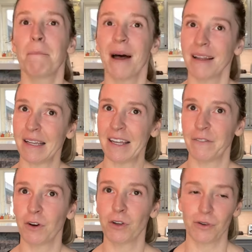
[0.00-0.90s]
But if
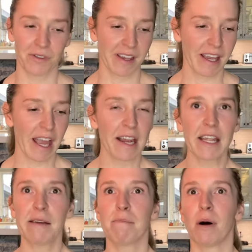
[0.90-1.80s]
you're using an
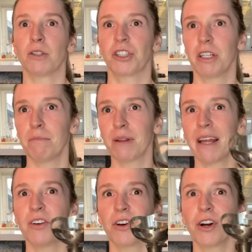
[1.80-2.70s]
emulsion
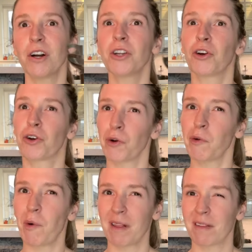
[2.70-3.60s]
blender, you're going to
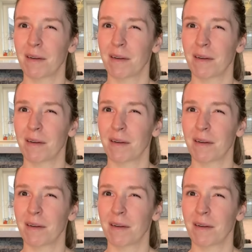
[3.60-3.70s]
want